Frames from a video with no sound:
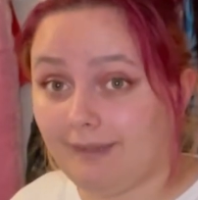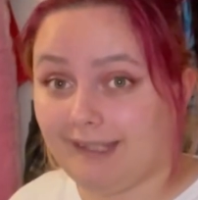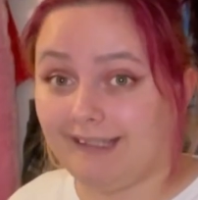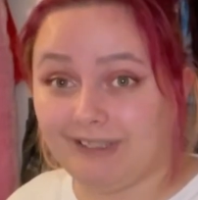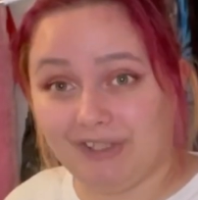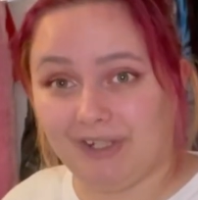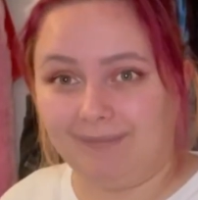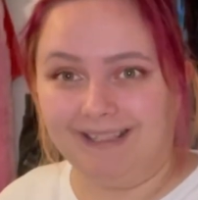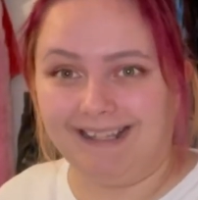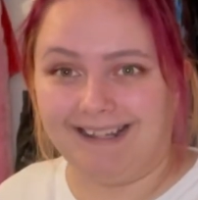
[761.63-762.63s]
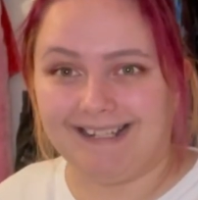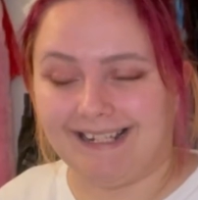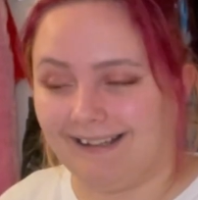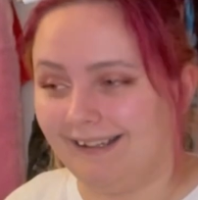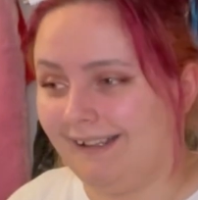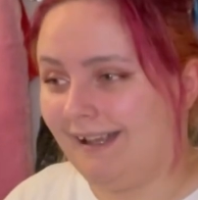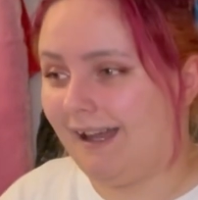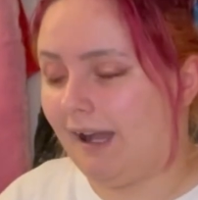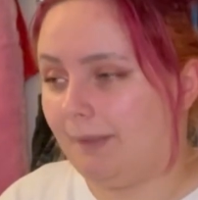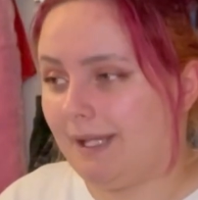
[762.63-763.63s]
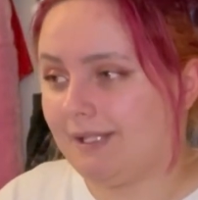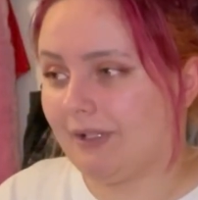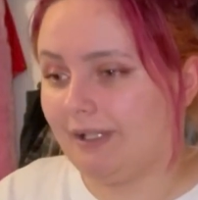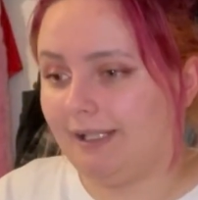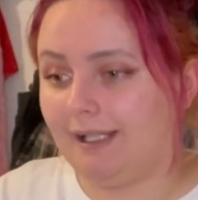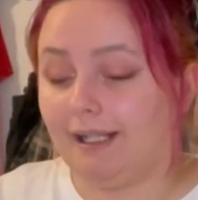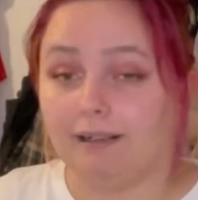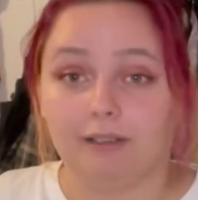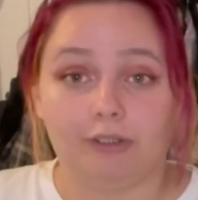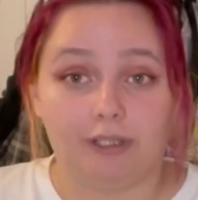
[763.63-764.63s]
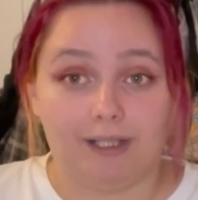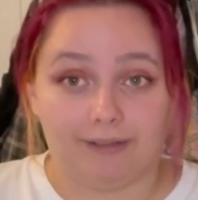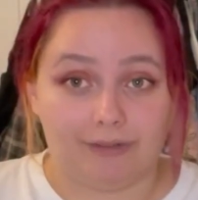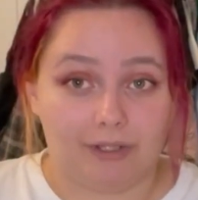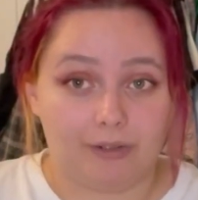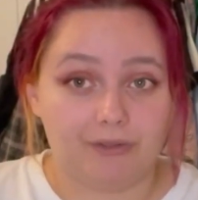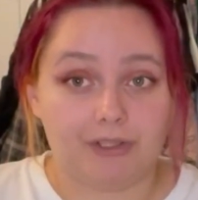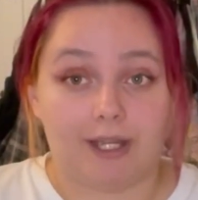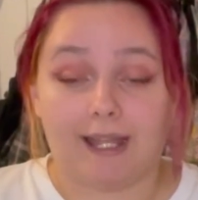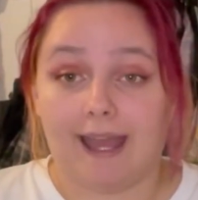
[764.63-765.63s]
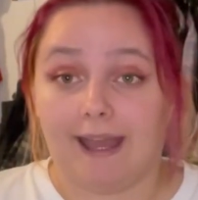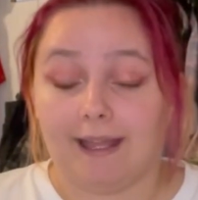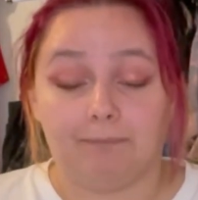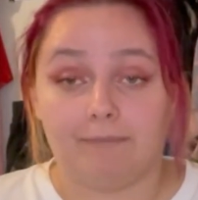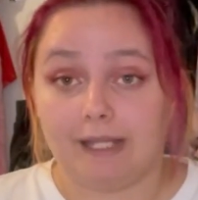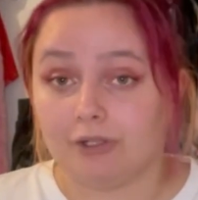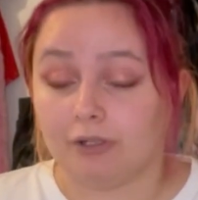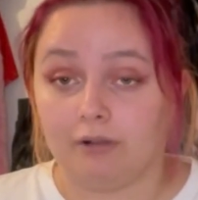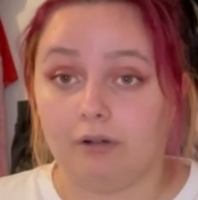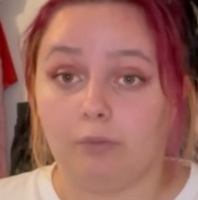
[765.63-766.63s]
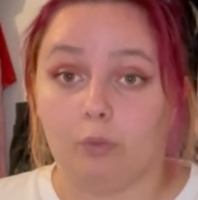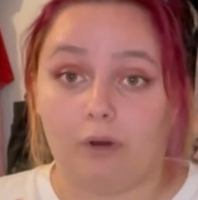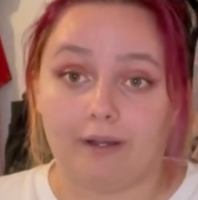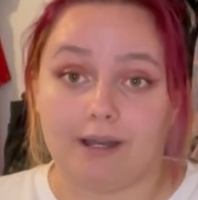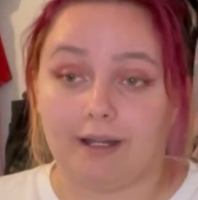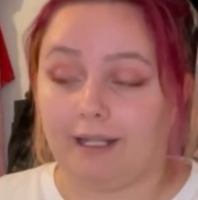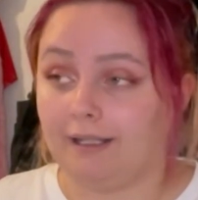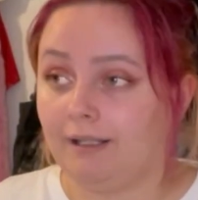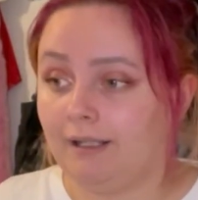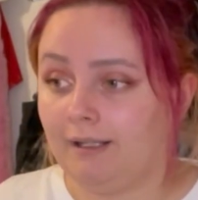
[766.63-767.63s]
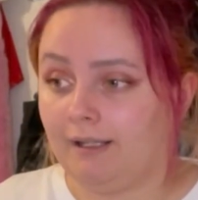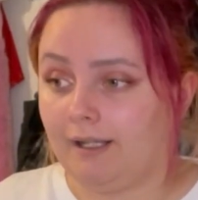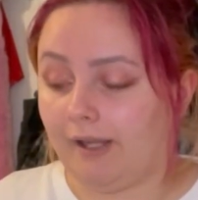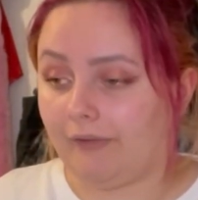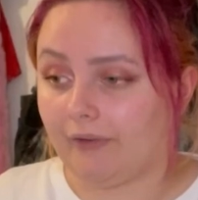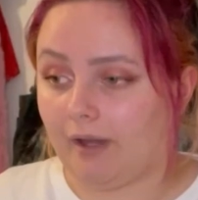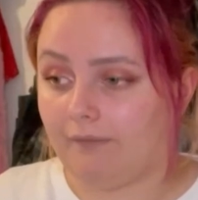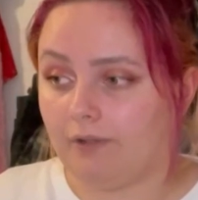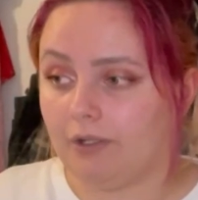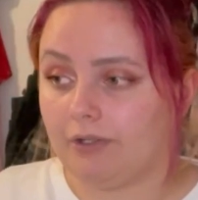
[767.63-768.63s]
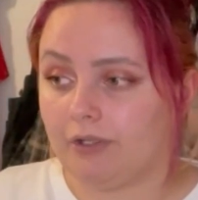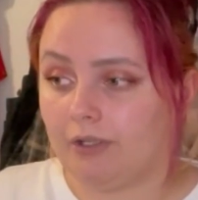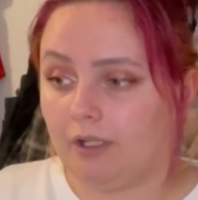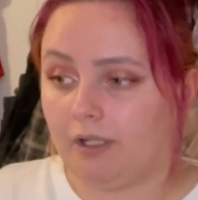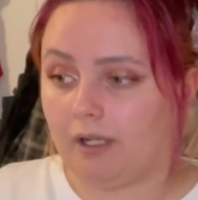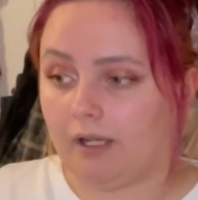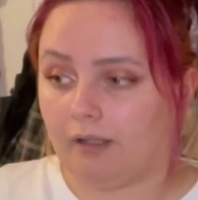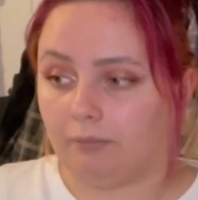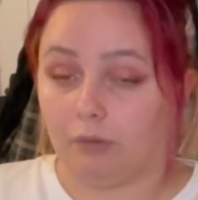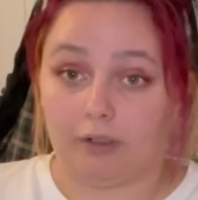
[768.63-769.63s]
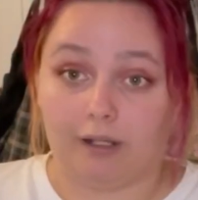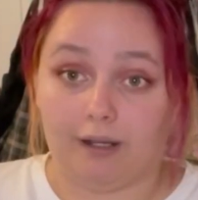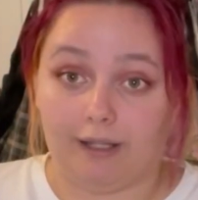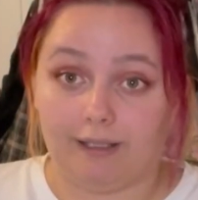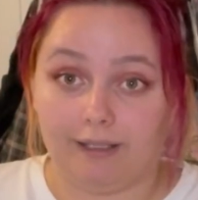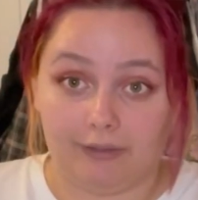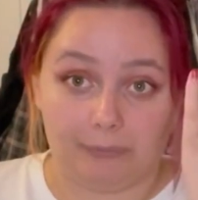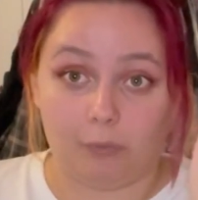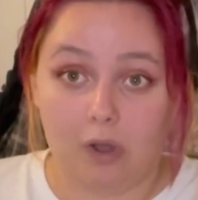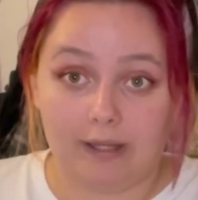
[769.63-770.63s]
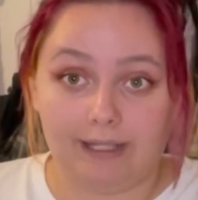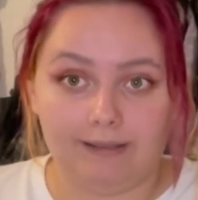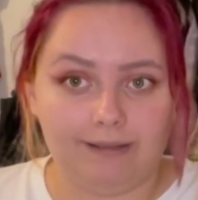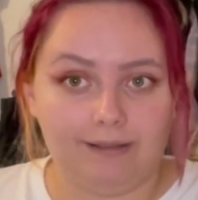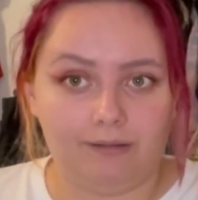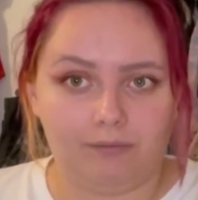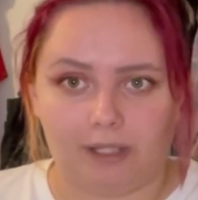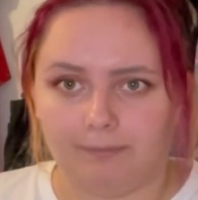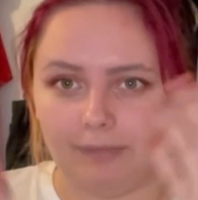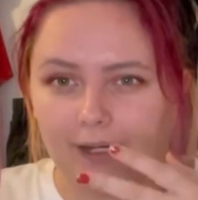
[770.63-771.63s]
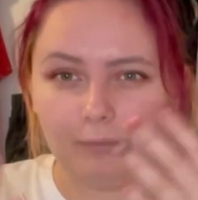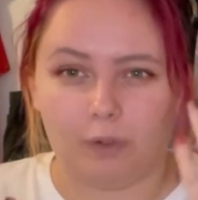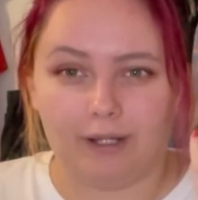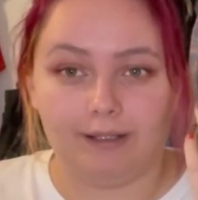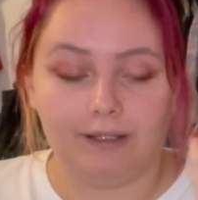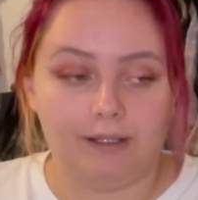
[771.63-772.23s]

And she showed me the idea. I basically included in the notes like, hey, make sure one eye is covered and one eye is white, like black and white.